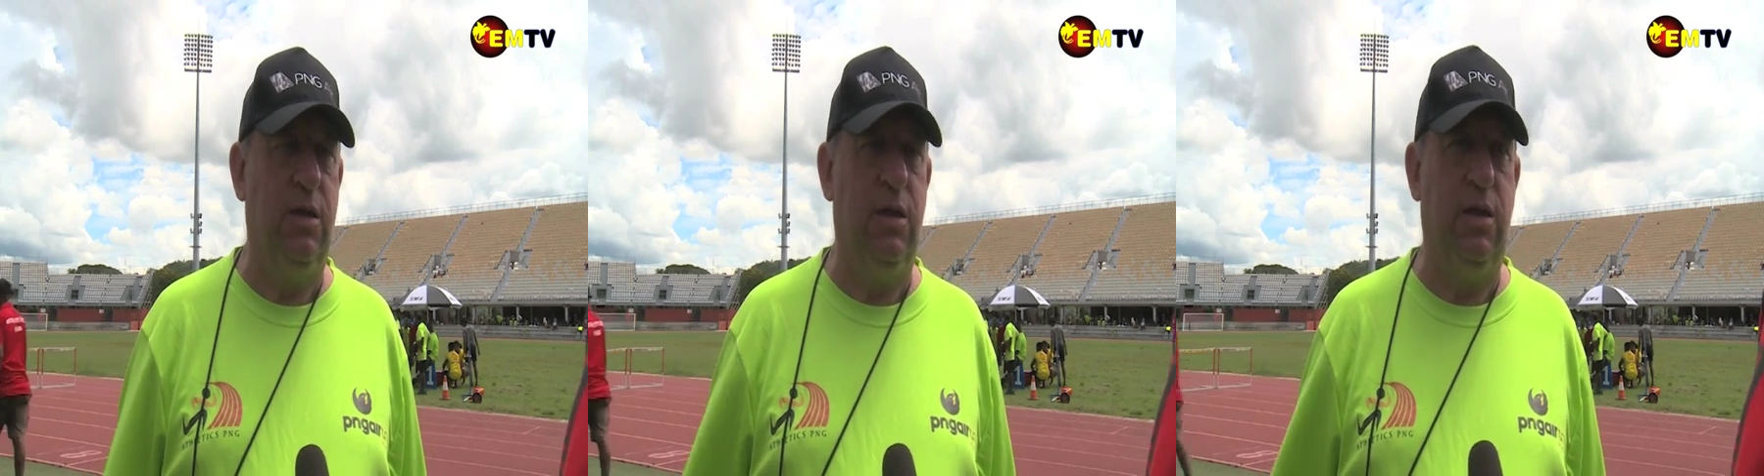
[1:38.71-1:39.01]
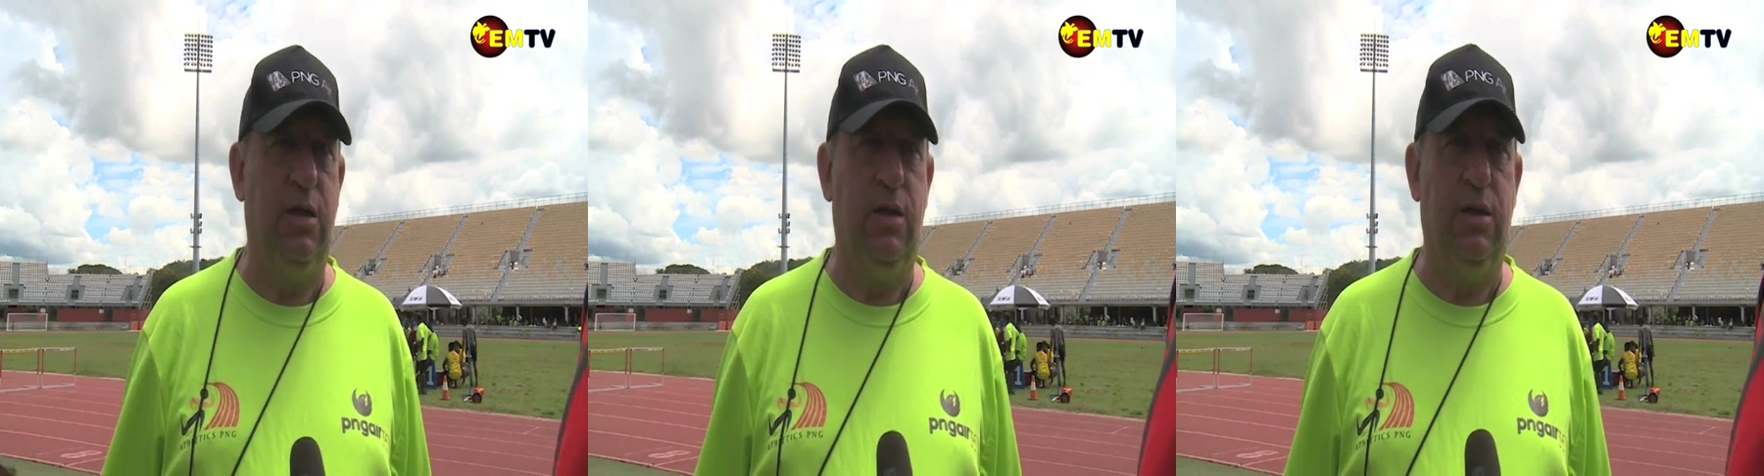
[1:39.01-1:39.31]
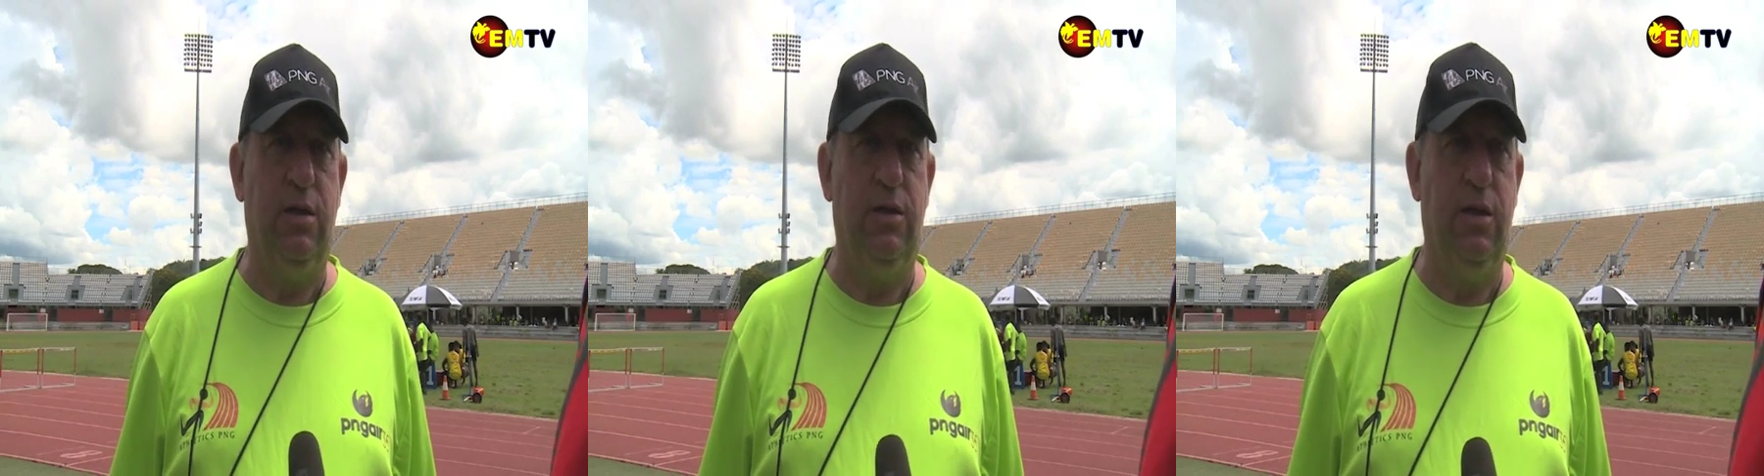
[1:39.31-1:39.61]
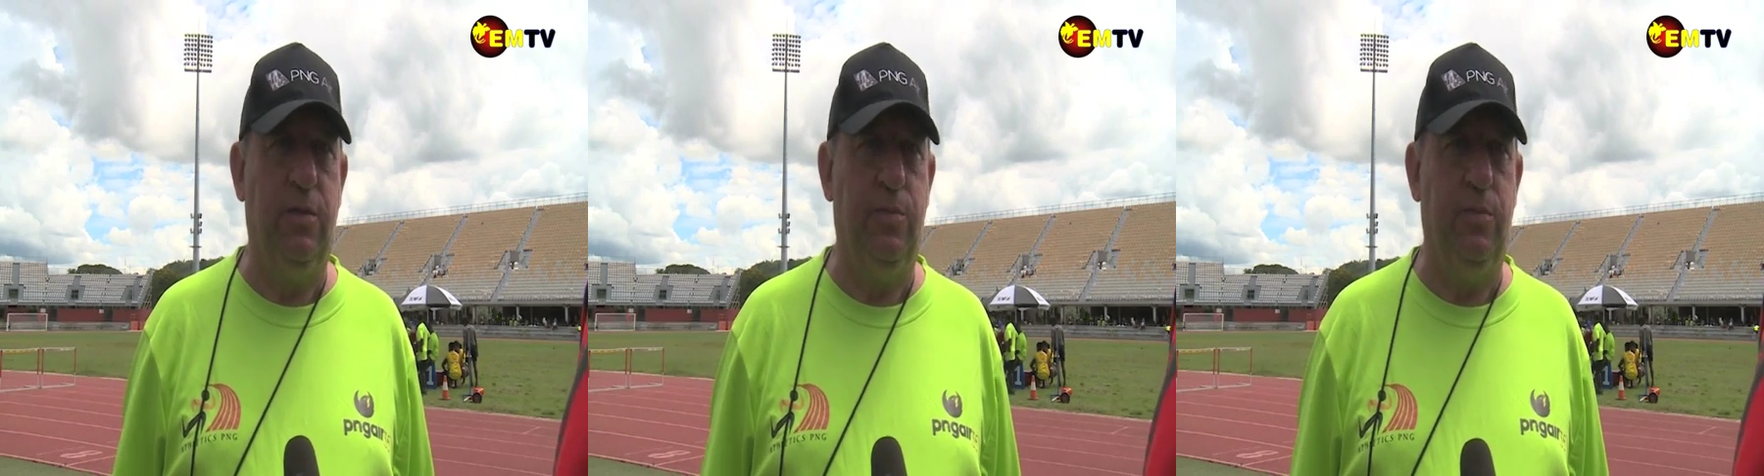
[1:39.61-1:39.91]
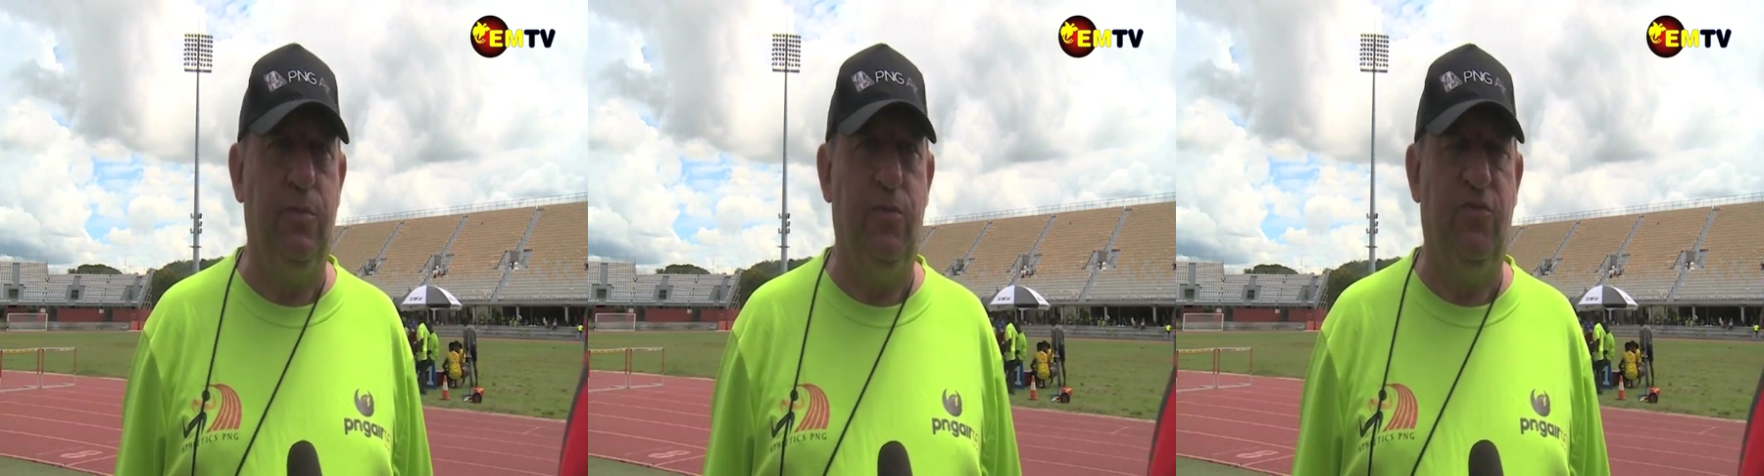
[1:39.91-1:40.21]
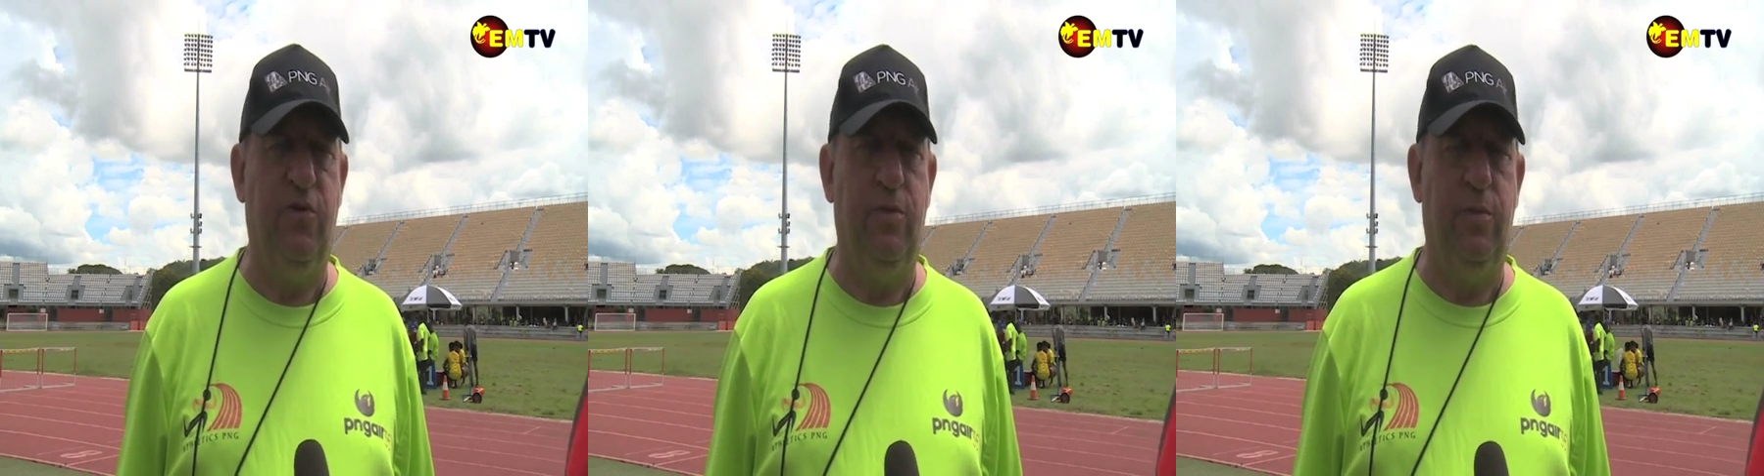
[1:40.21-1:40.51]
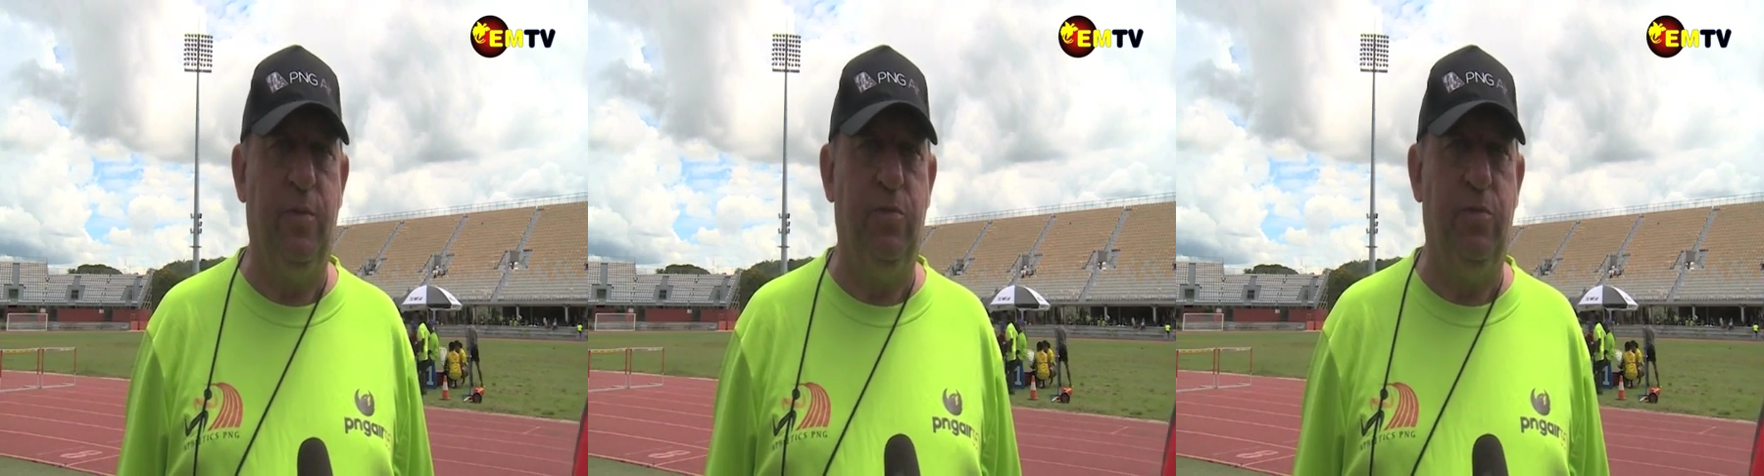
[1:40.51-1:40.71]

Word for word: uh, they were